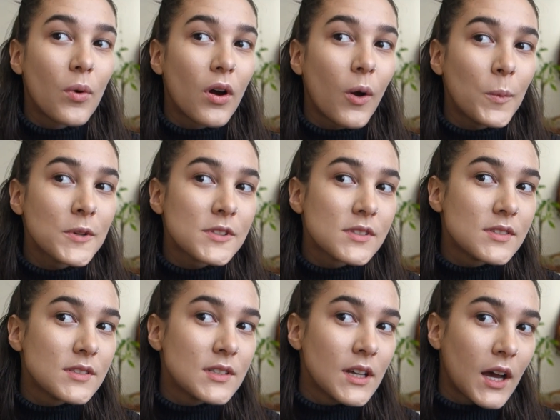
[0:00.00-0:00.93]
We're
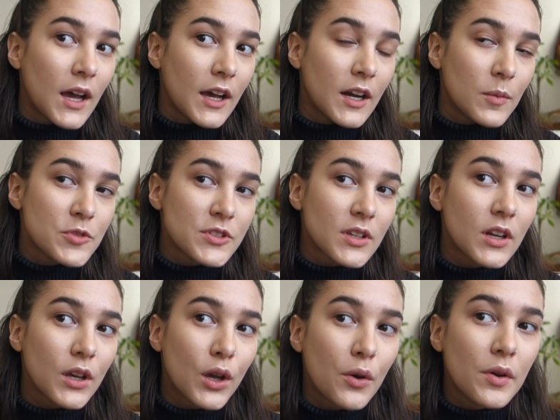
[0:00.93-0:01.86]
almost done. I'm just
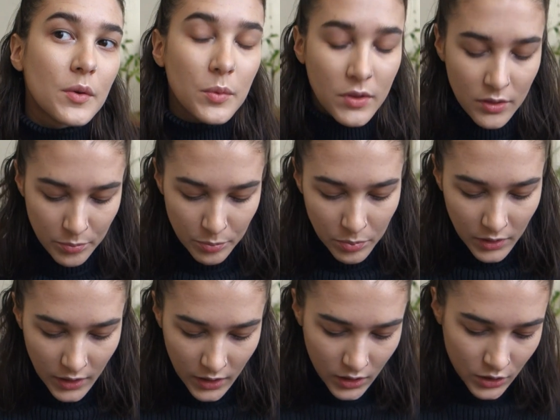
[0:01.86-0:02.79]
gonna go in with
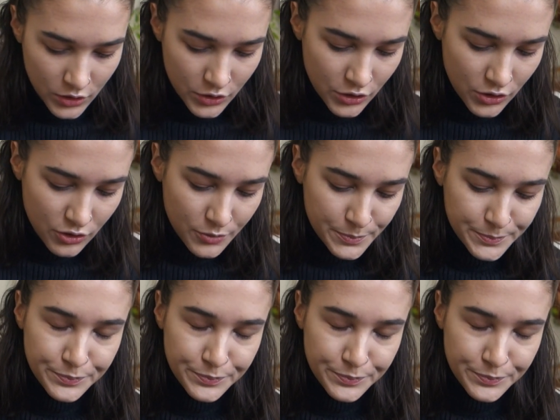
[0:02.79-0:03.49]
blush.